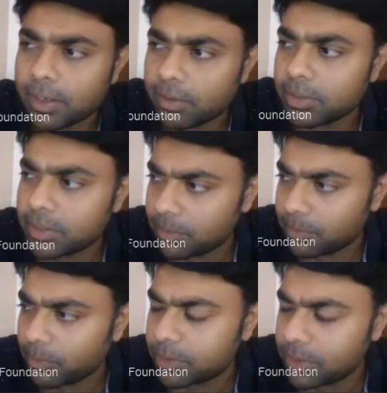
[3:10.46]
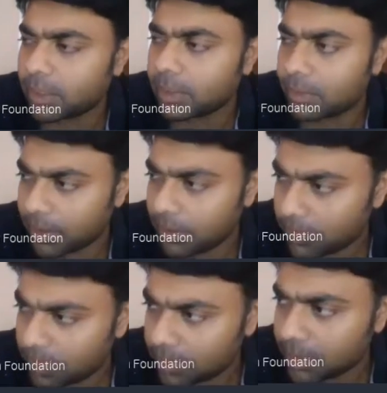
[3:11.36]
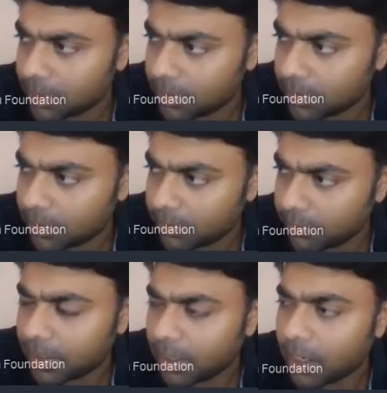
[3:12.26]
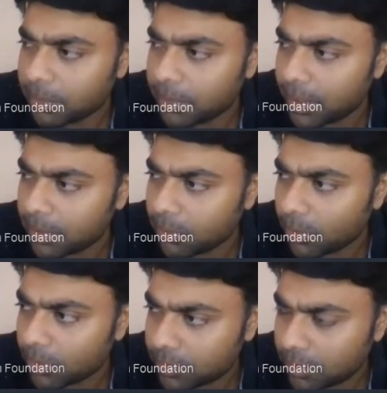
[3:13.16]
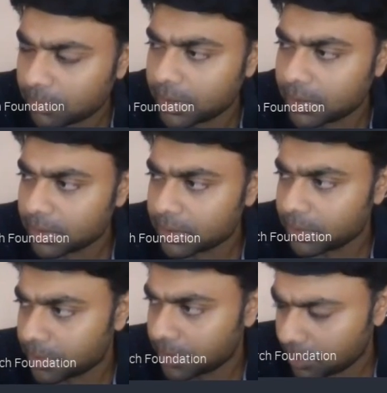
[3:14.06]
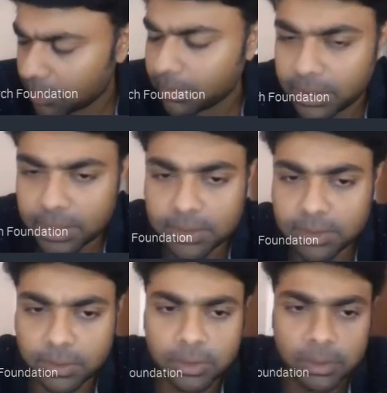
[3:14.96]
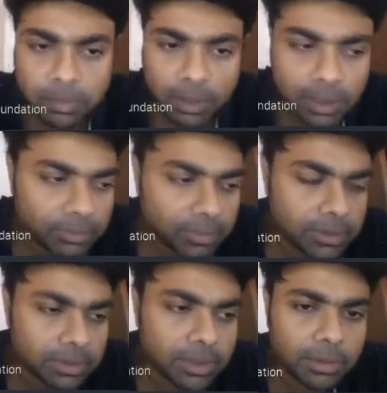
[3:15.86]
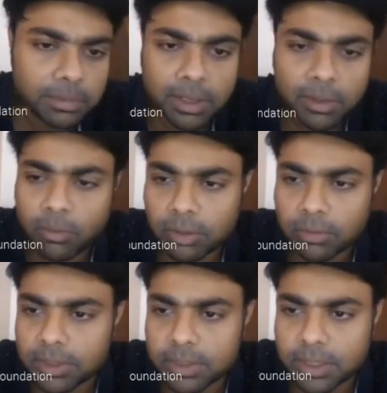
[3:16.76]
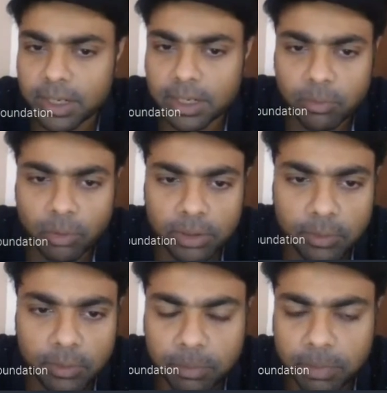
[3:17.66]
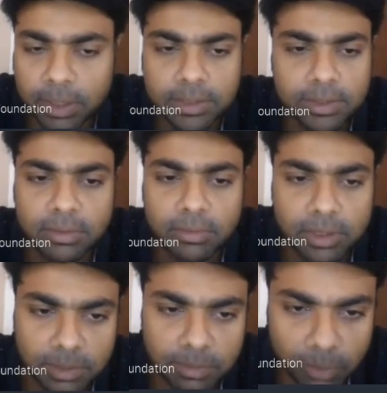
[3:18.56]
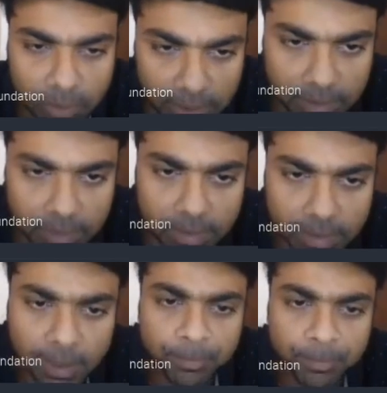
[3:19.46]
and reverse repo is the other way around. When RBI borrows from these institutions, or when these institutions park funds with RBI, whatever is the rate, what they would pay is the reverse repo rate.